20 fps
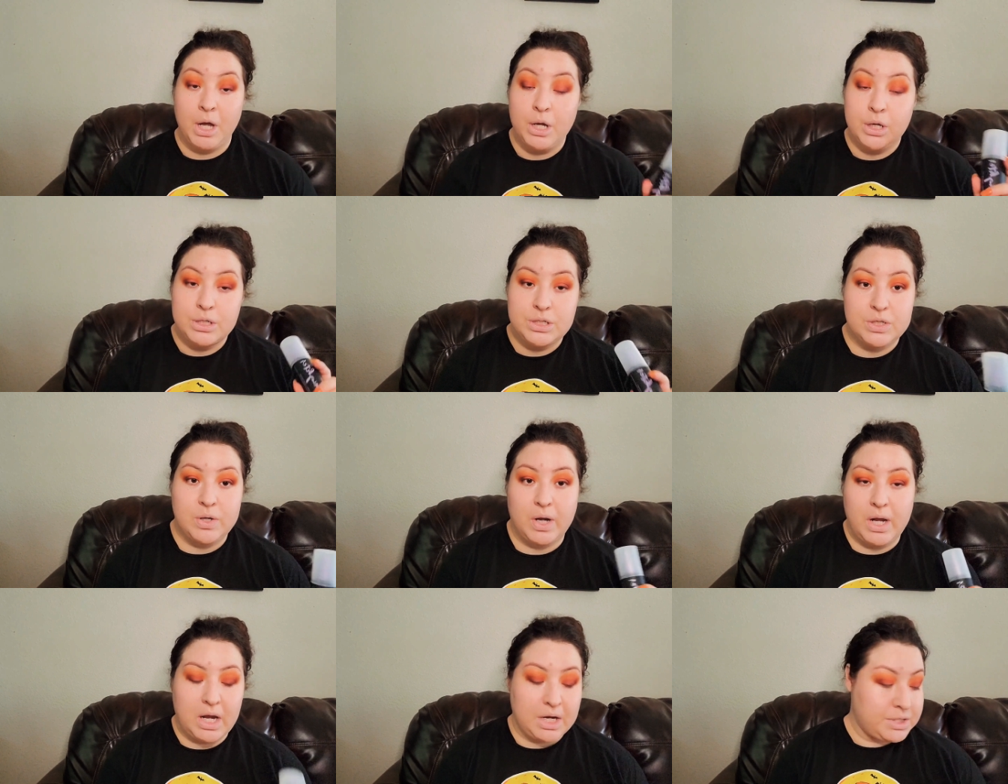So
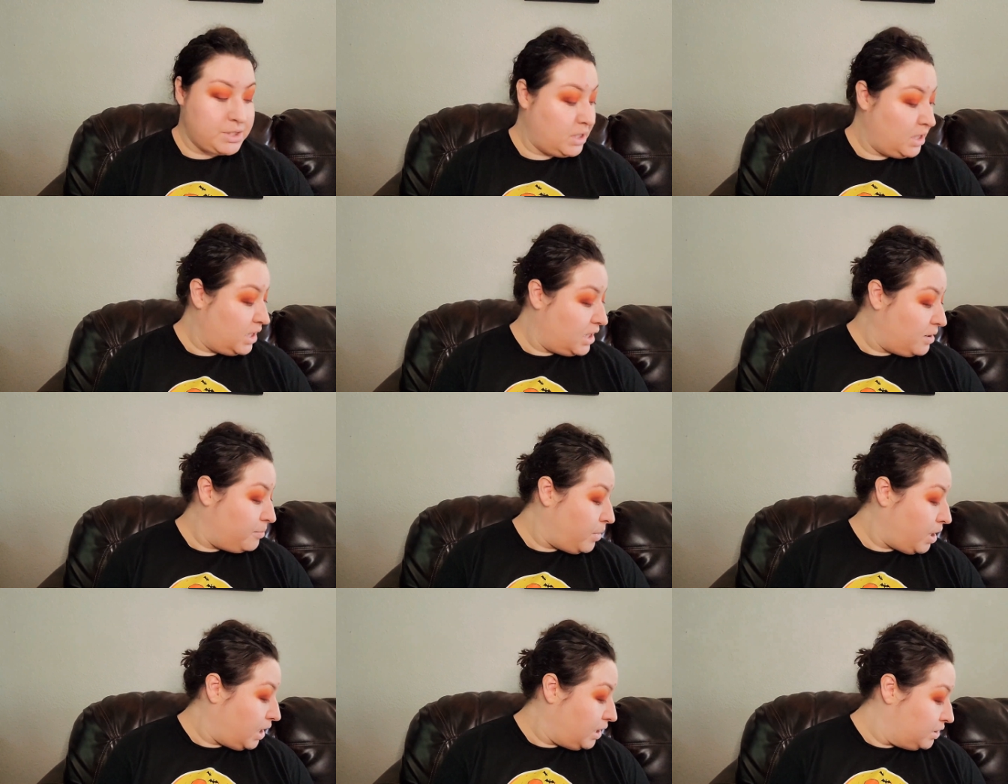I actually
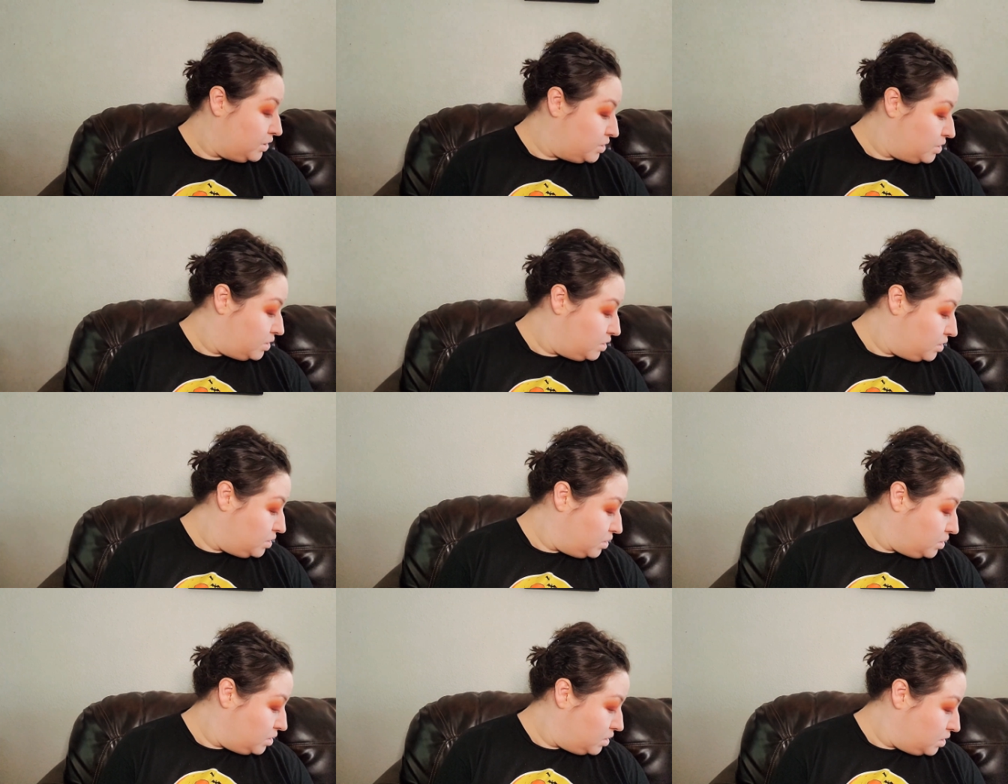combined,
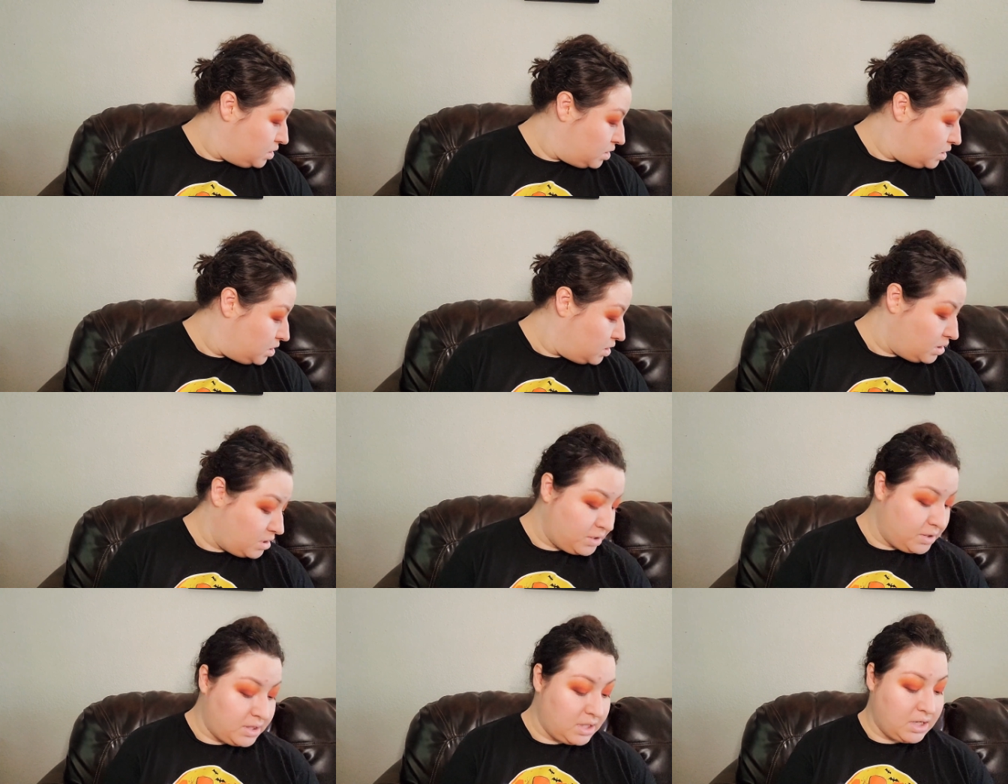
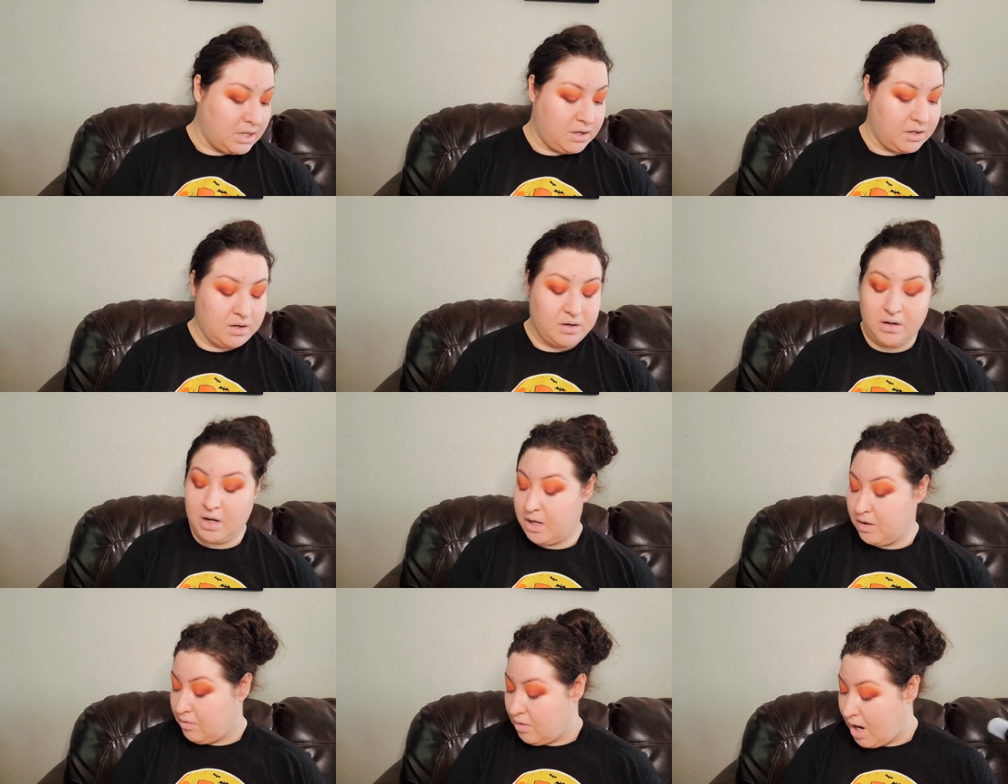the,
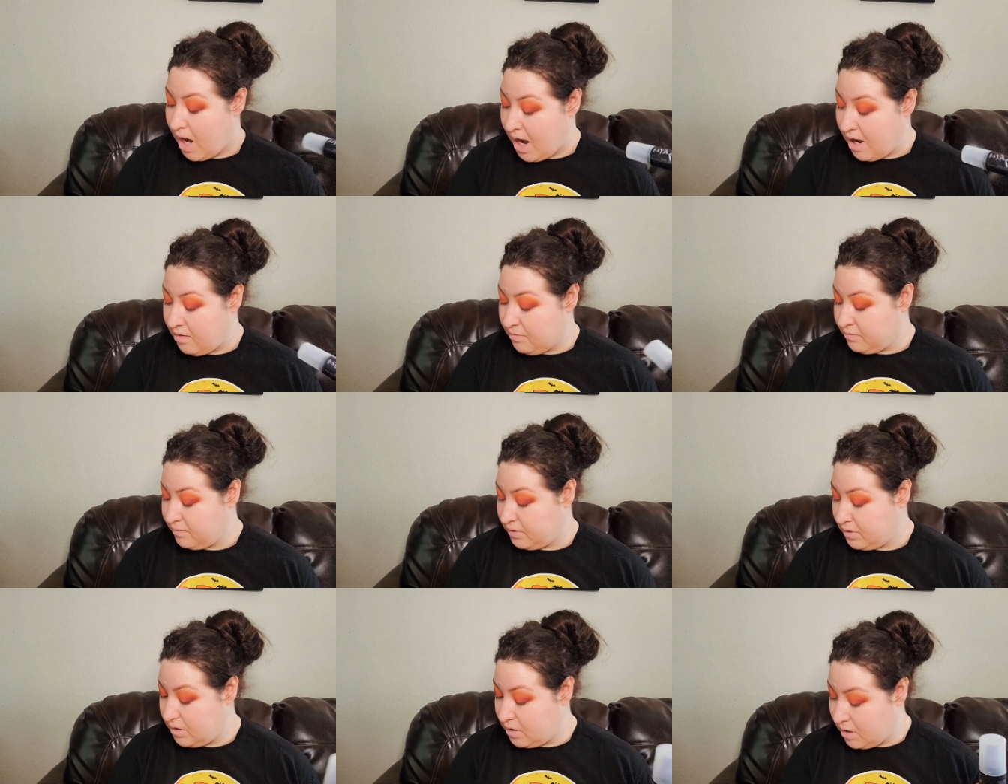I don't have
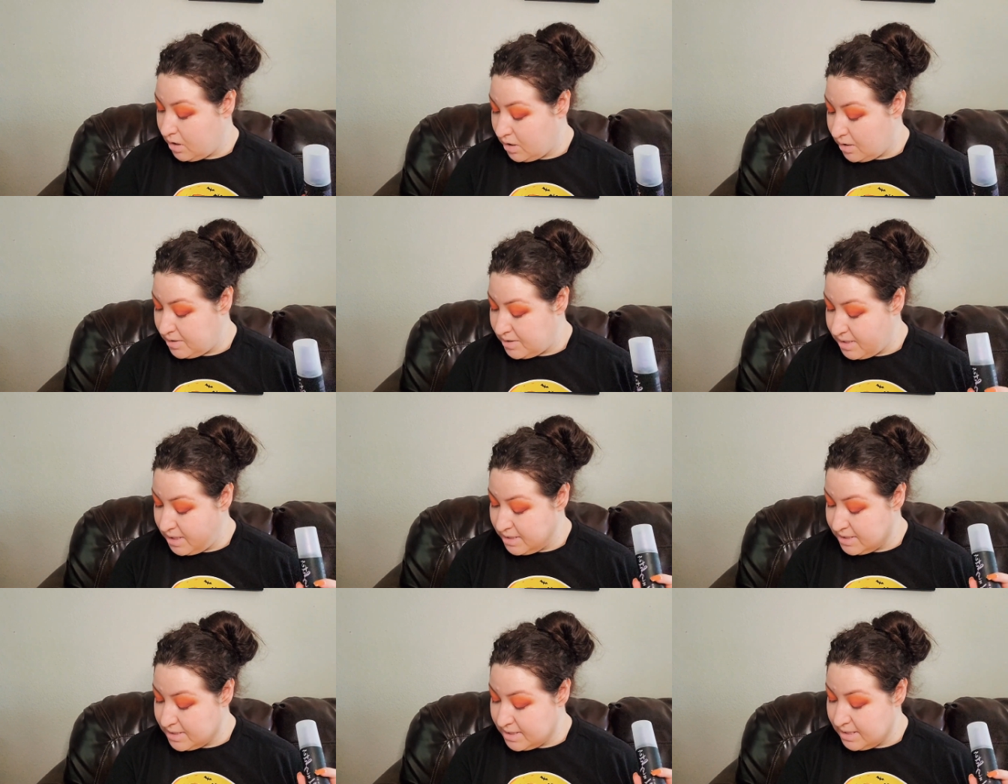a
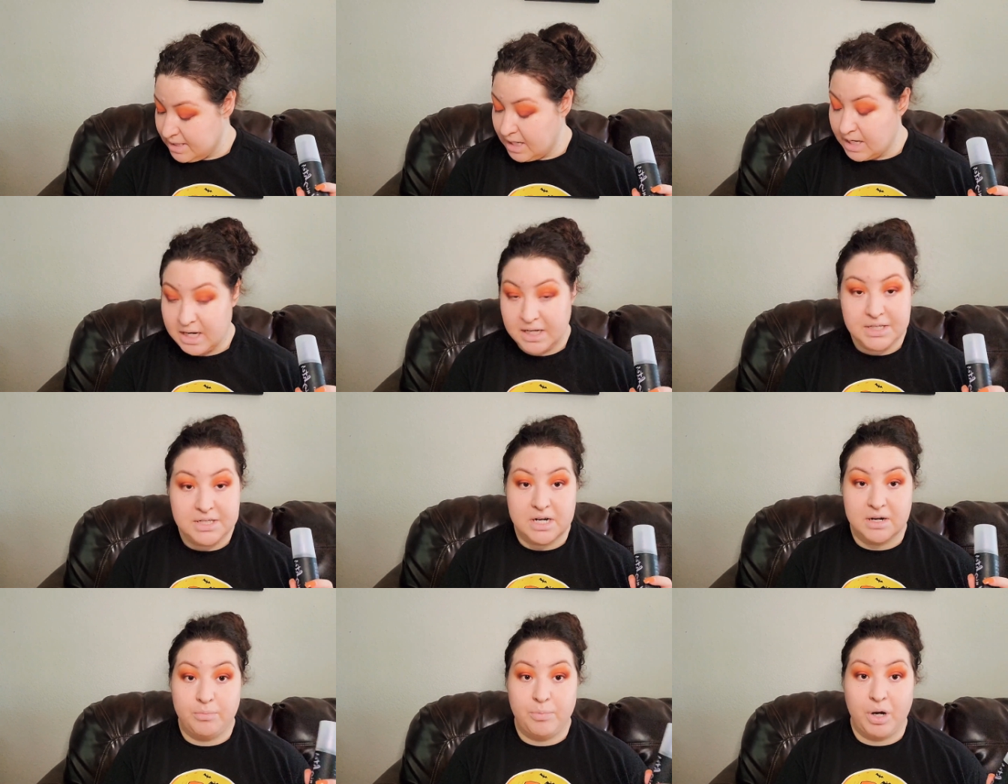De-Slick I
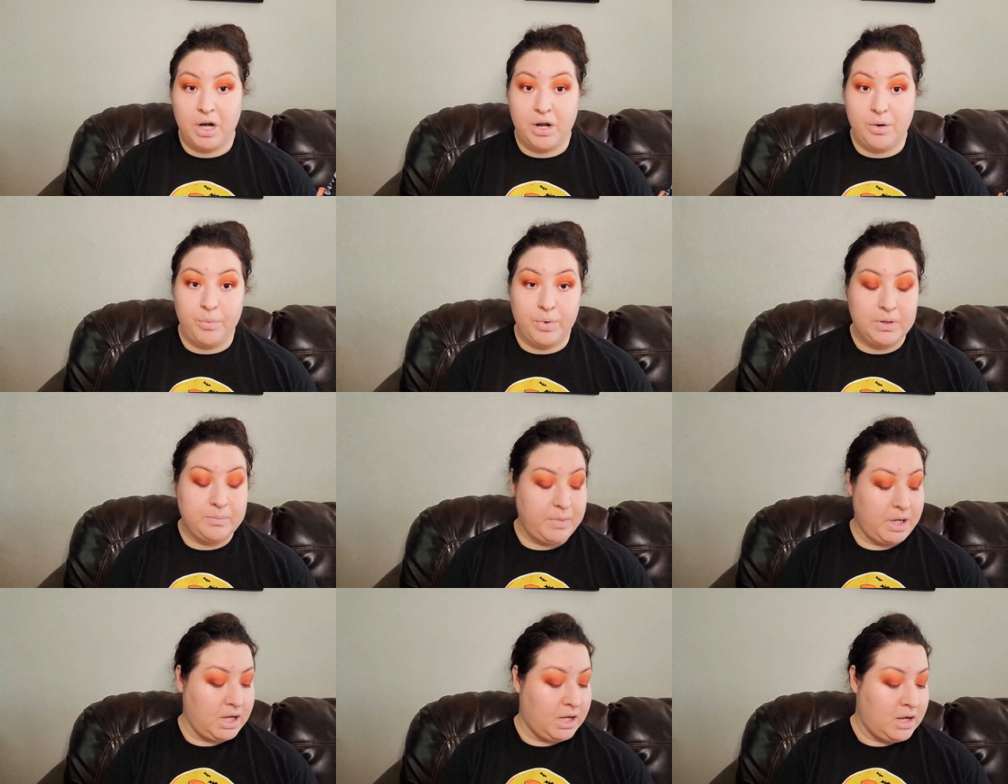didn't bring it with
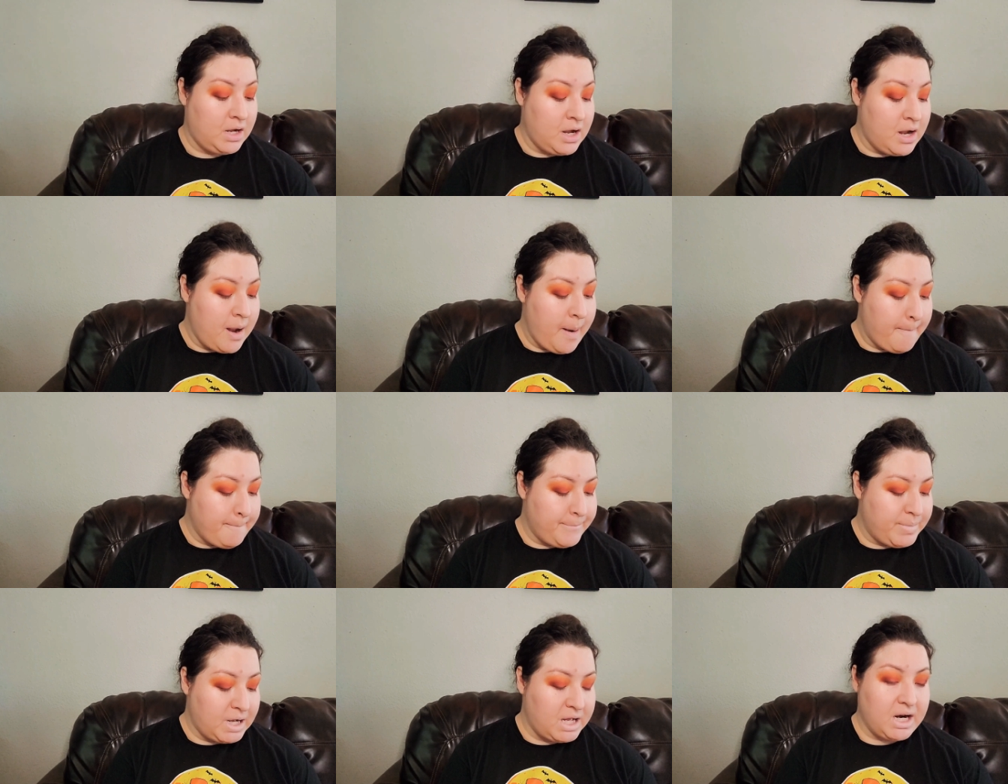me,
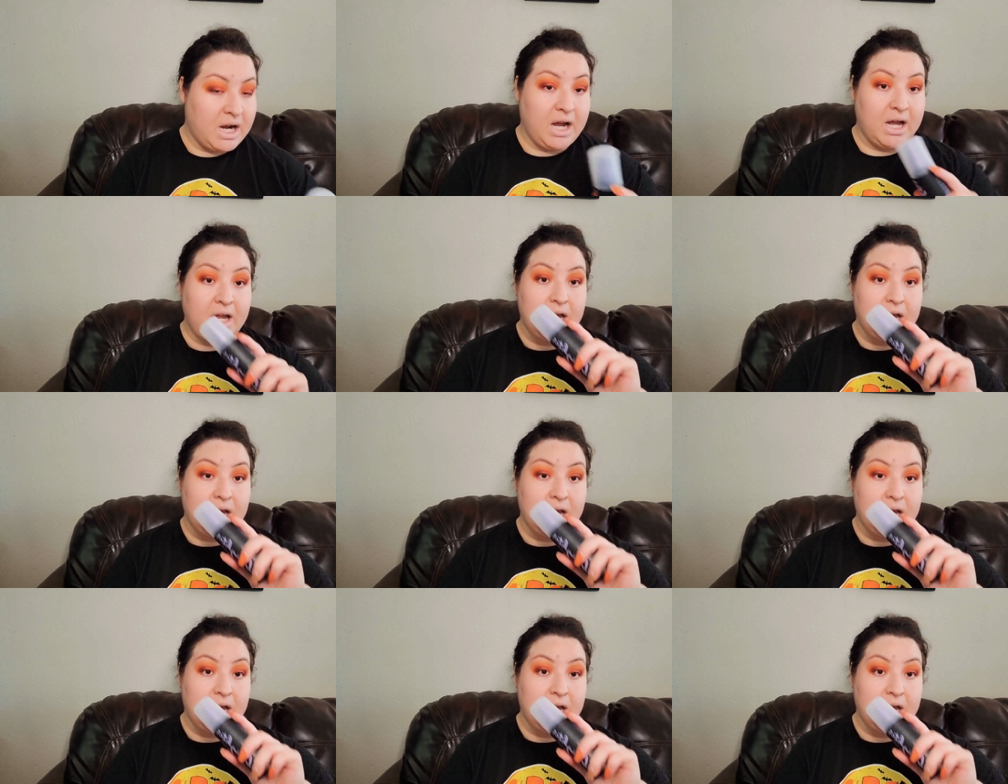but I